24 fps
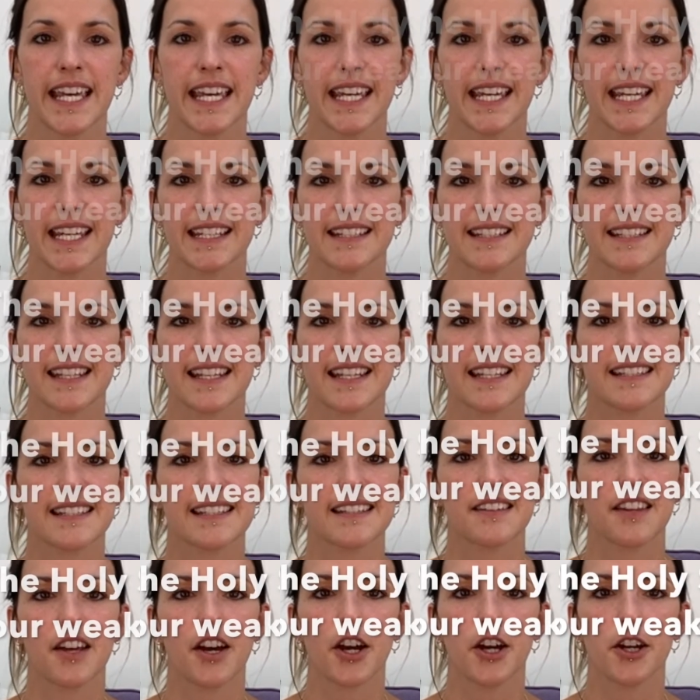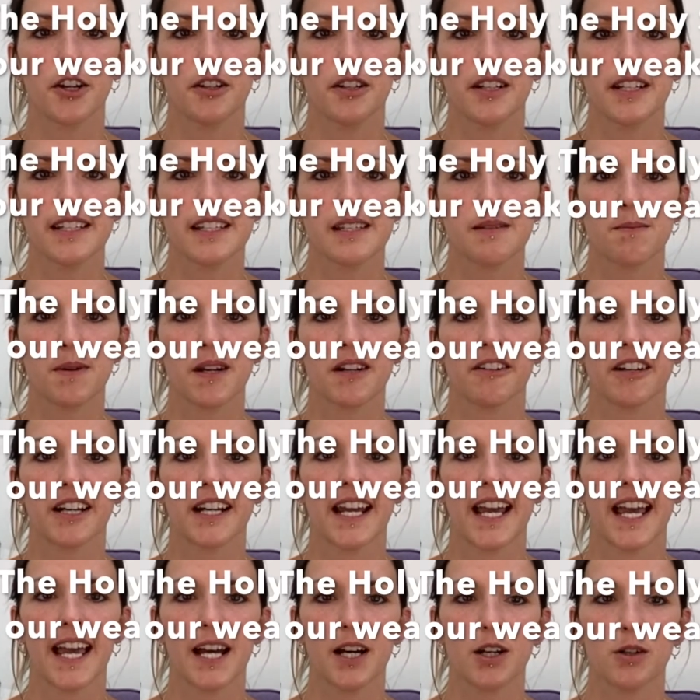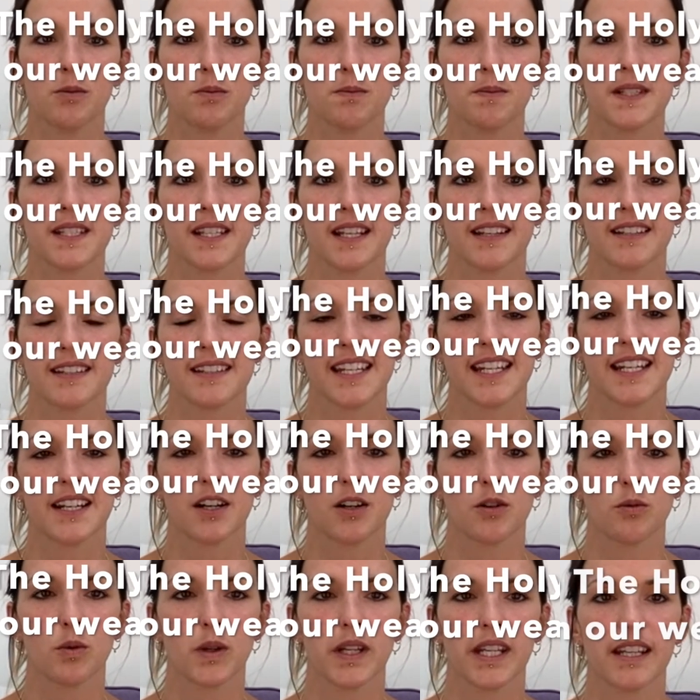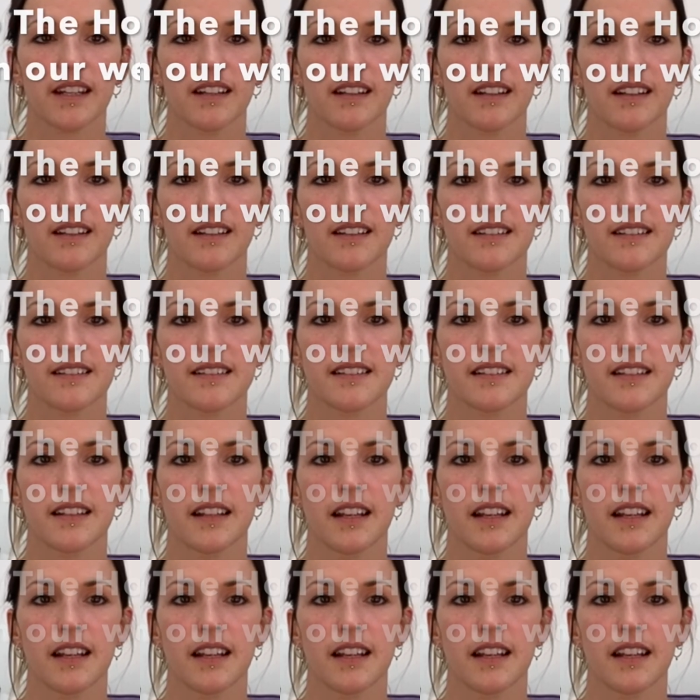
It says, "The Holy Spirit helps us in our weakness.